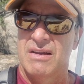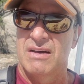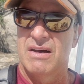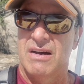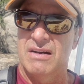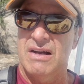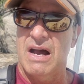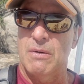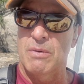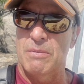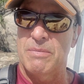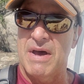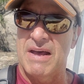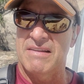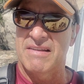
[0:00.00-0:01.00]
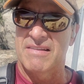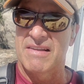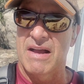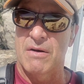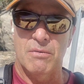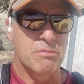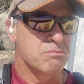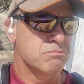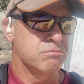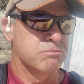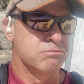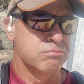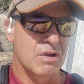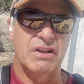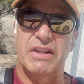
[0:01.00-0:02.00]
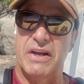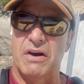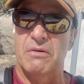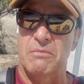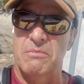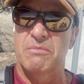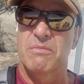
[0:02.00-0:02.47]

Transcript: Cottonwood Pass is now clear.